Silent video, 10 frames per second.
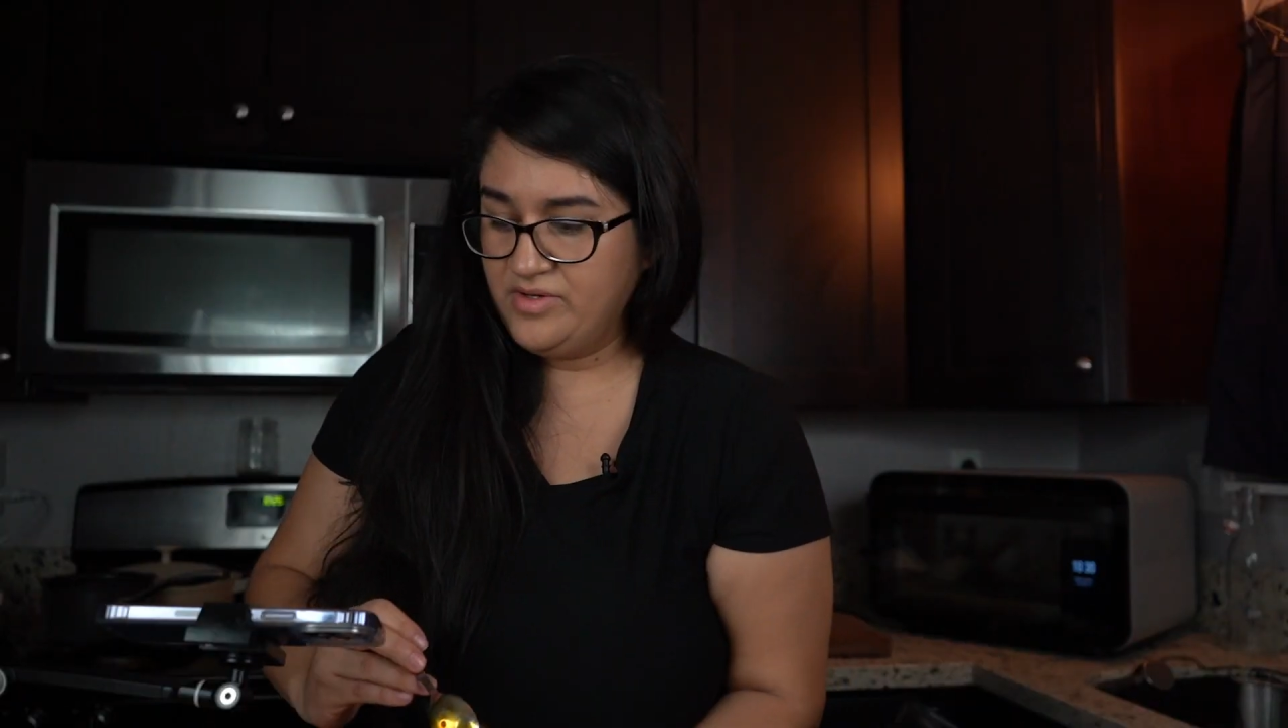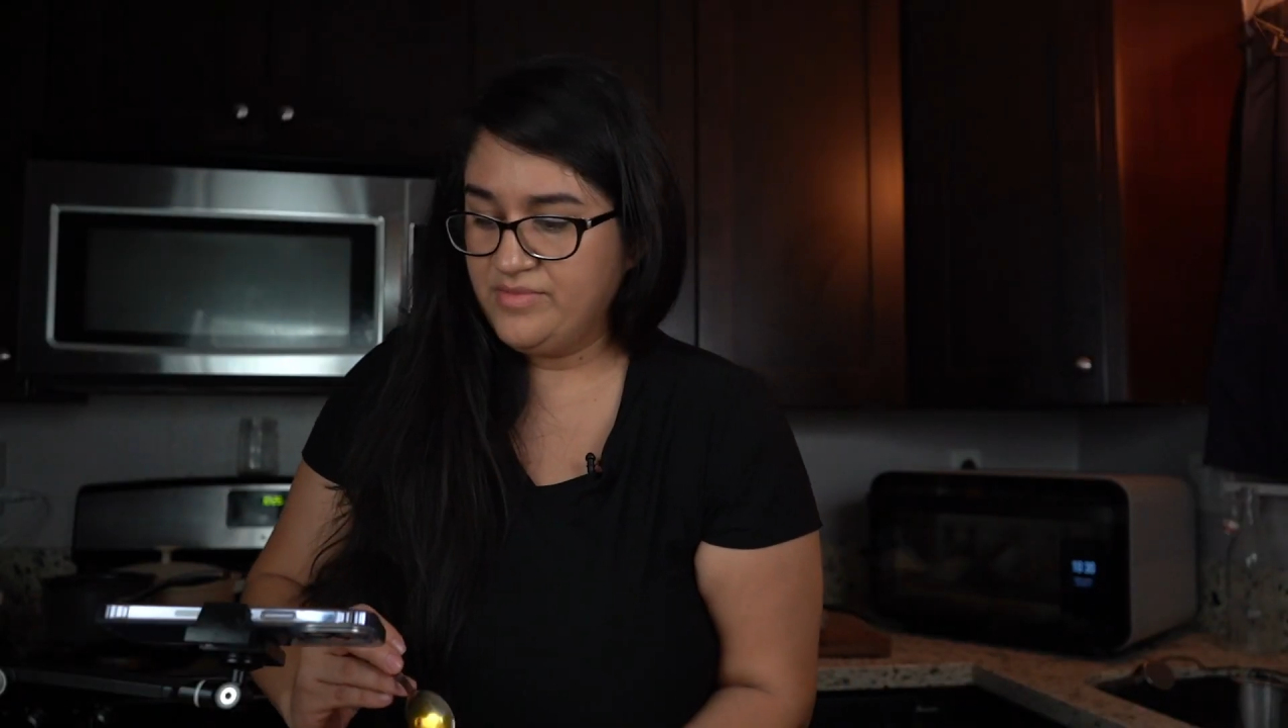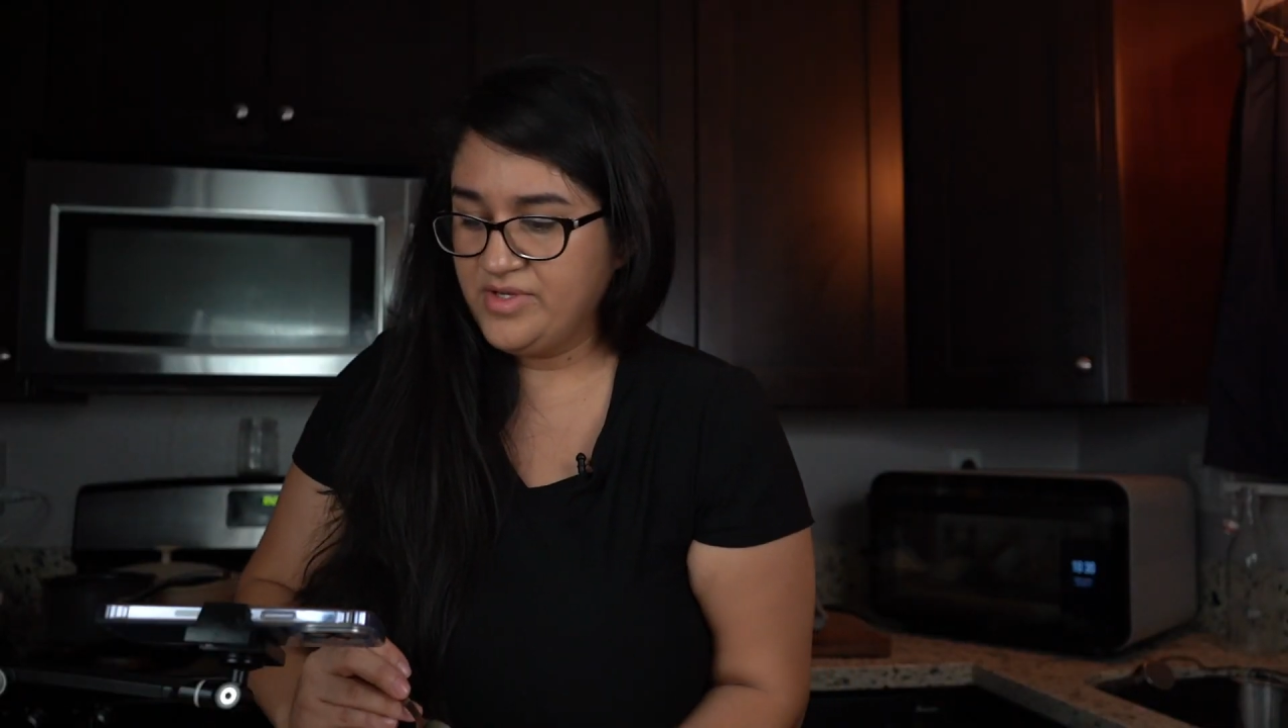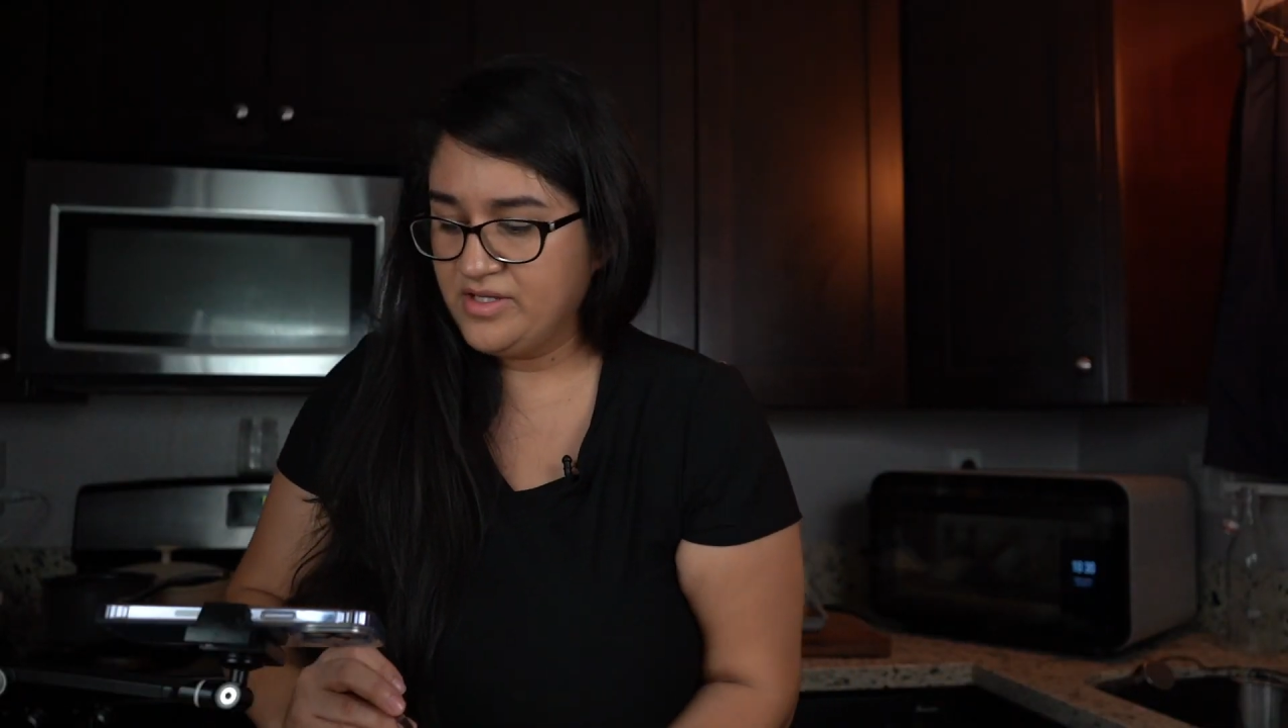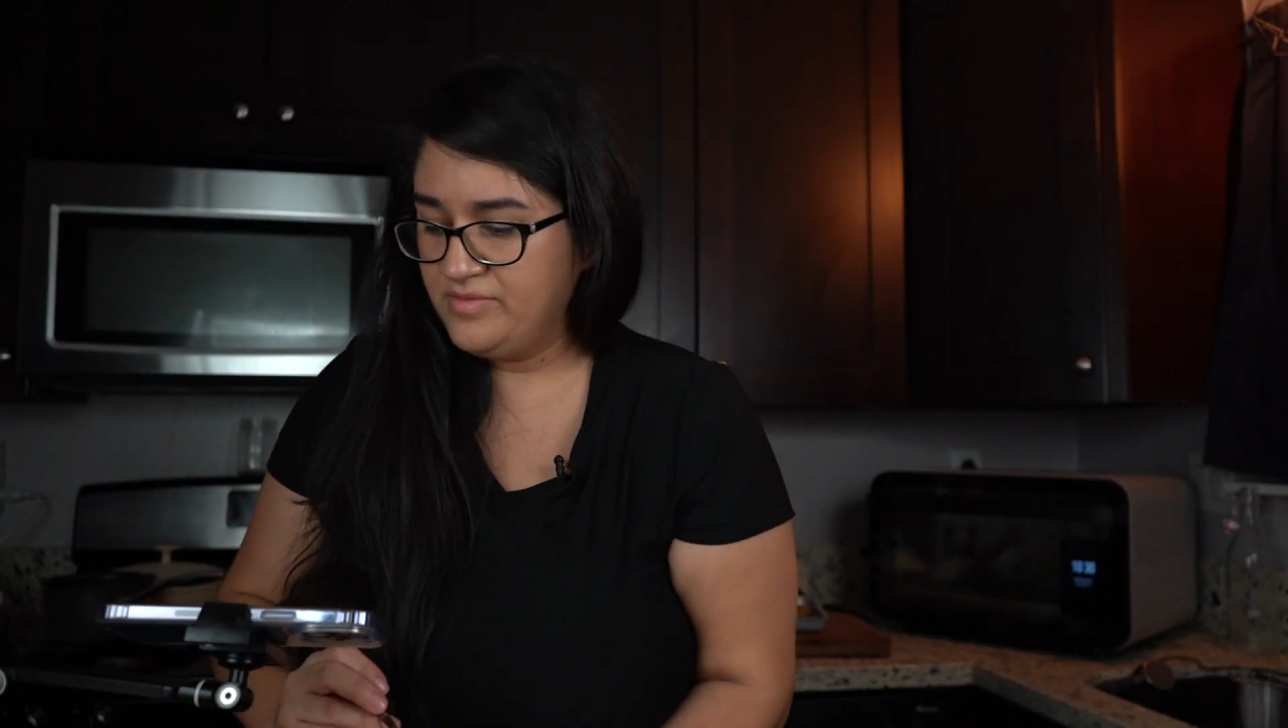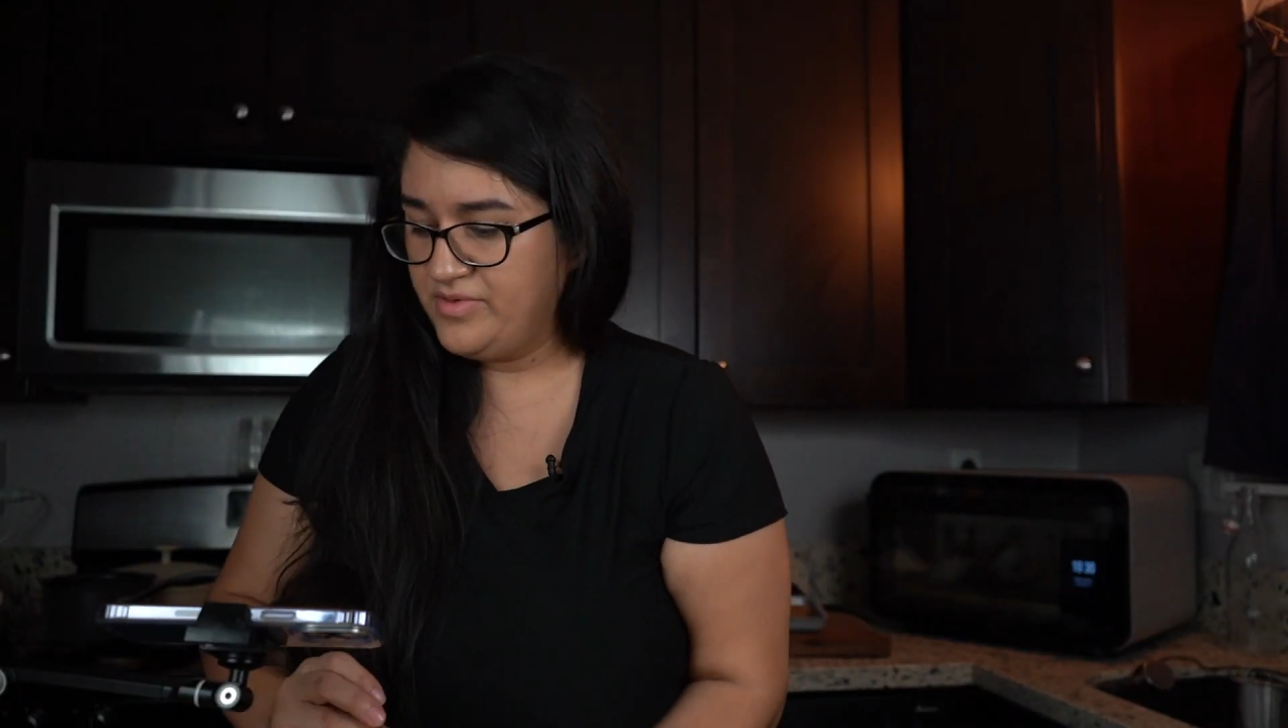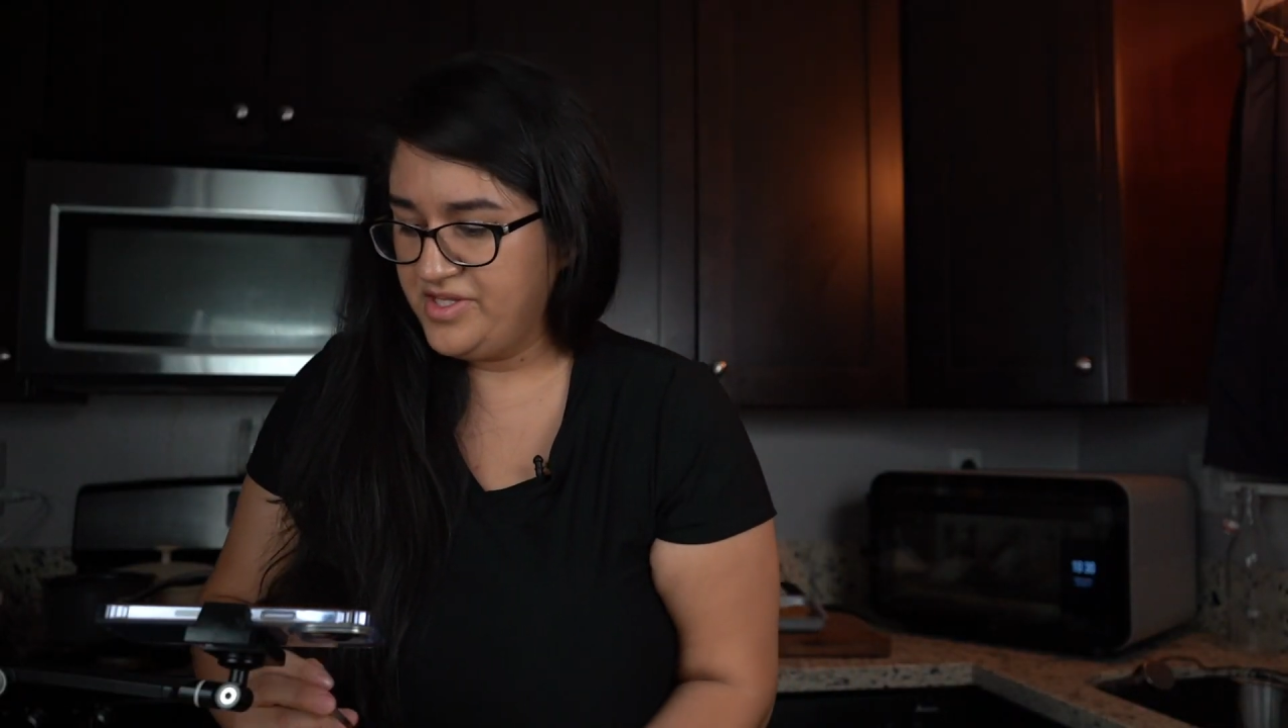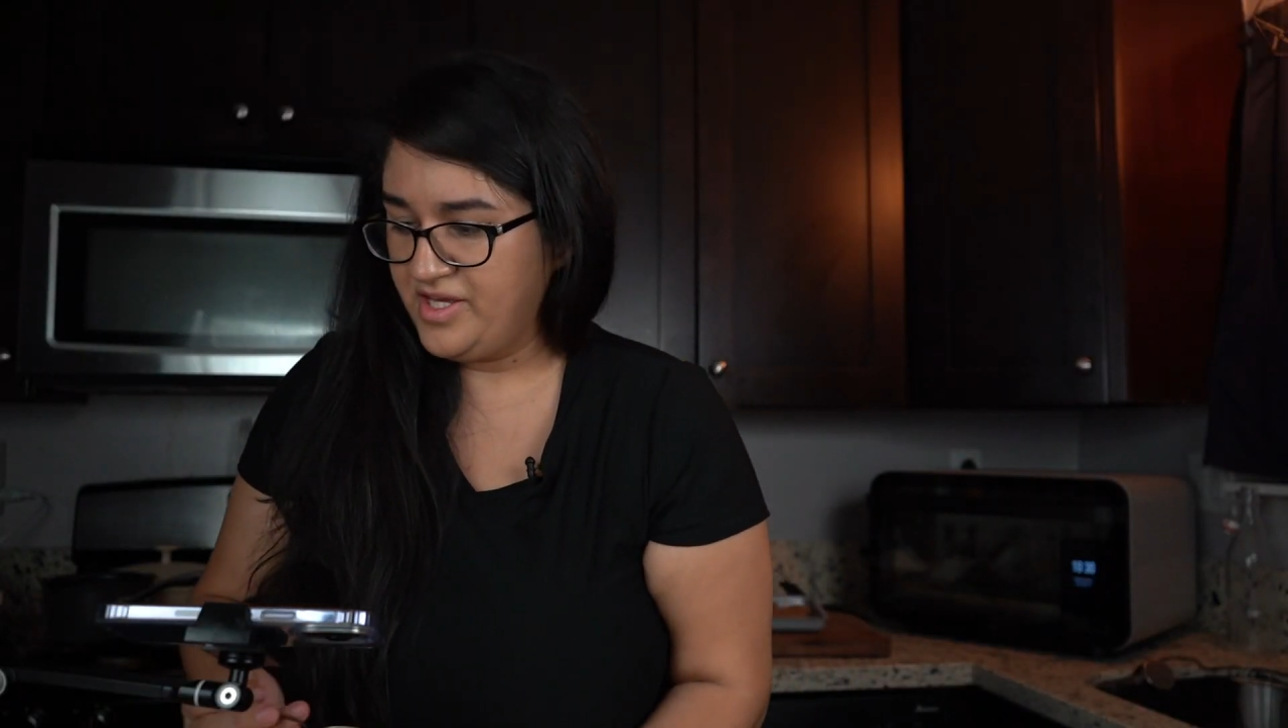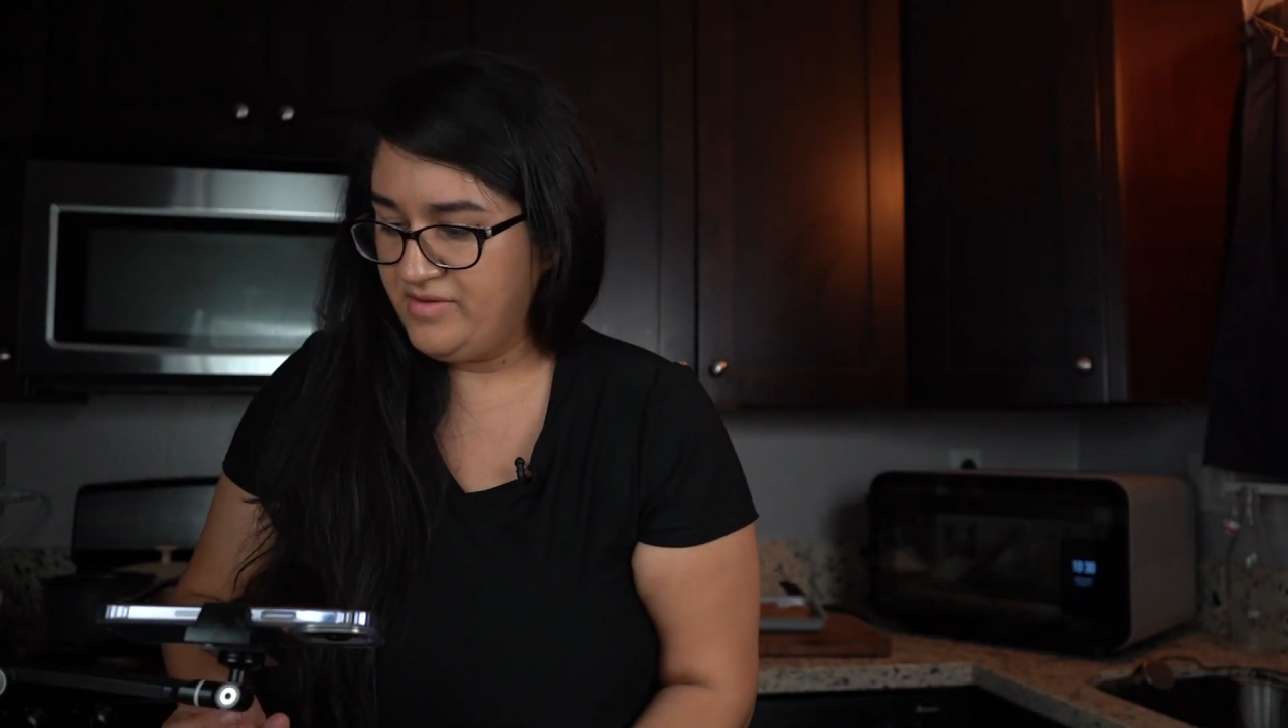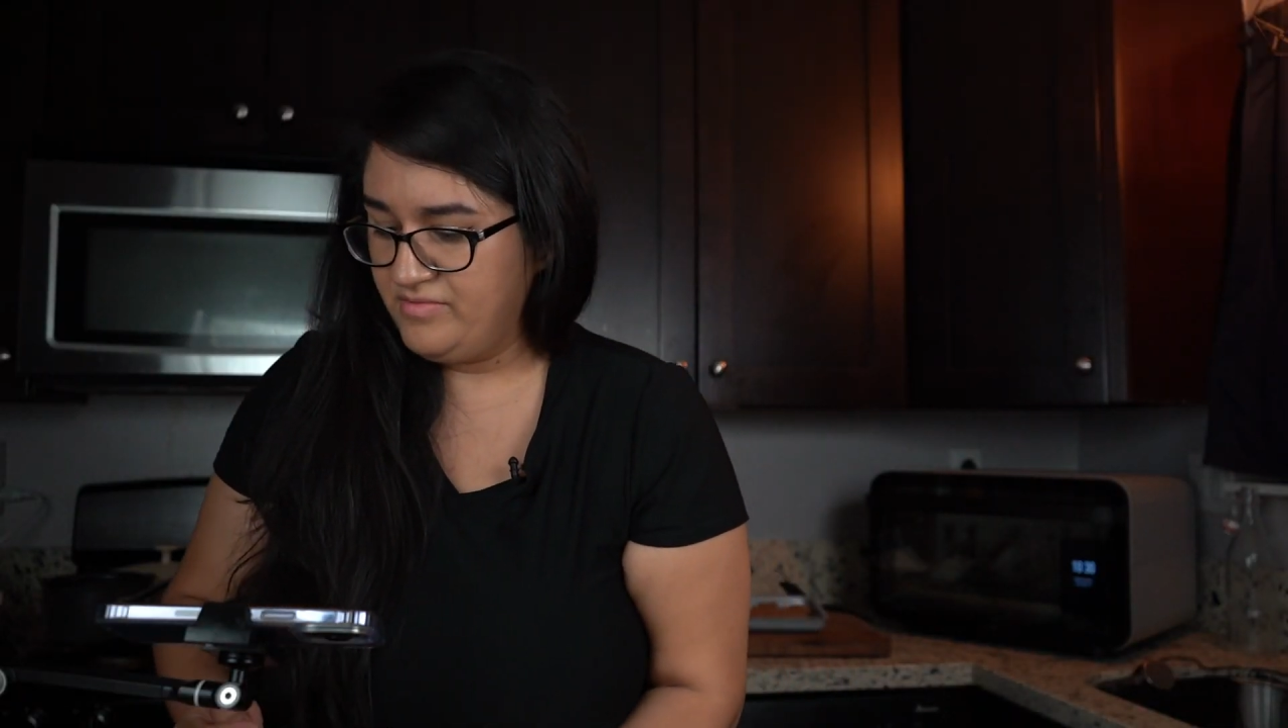I'm not gonna put
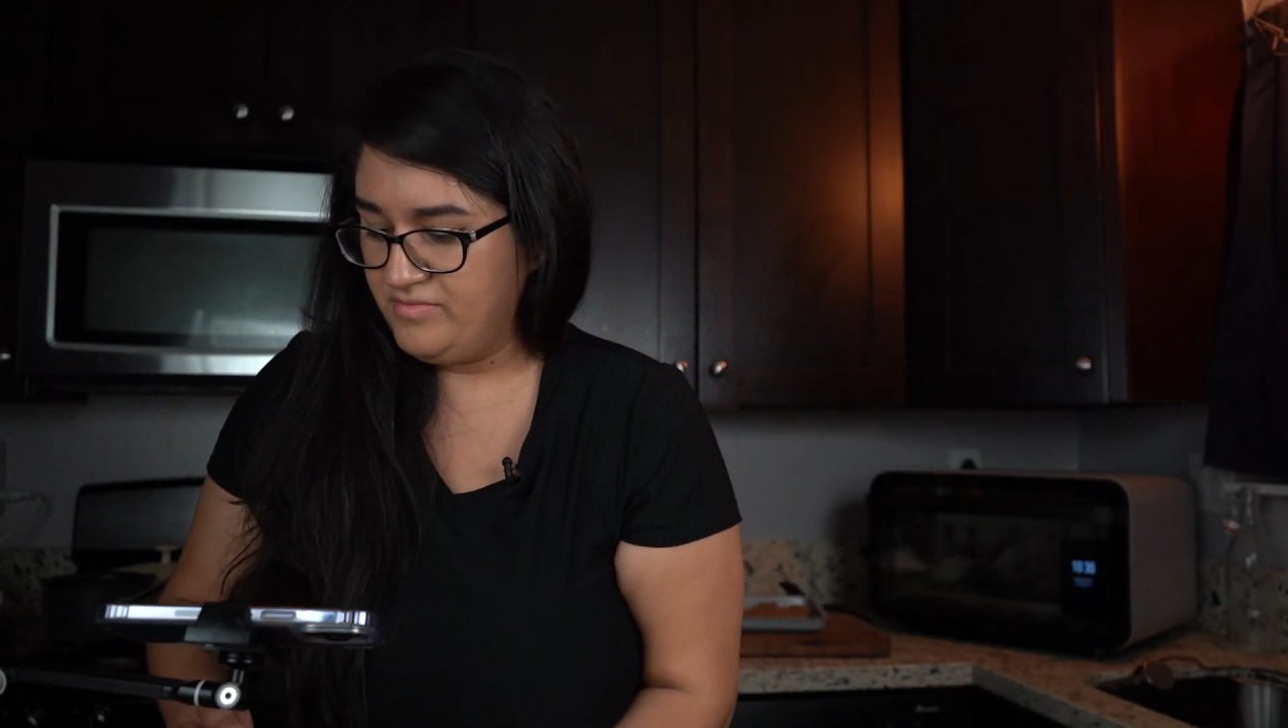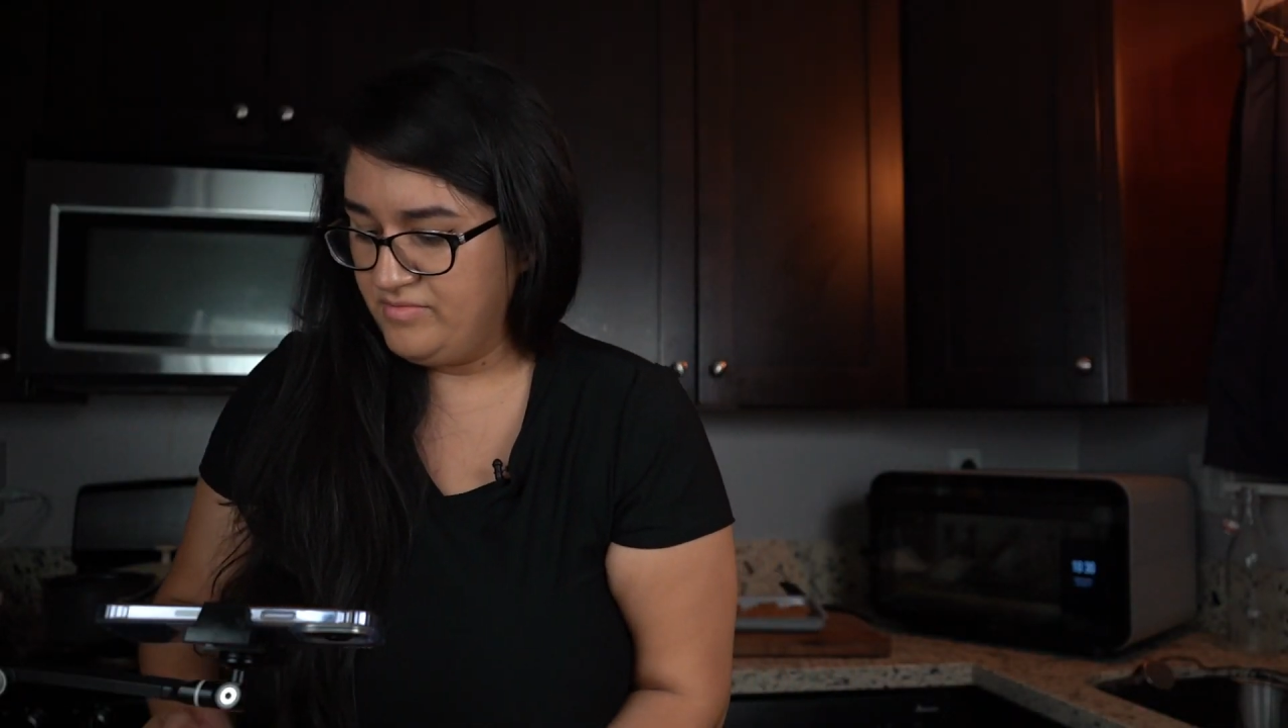that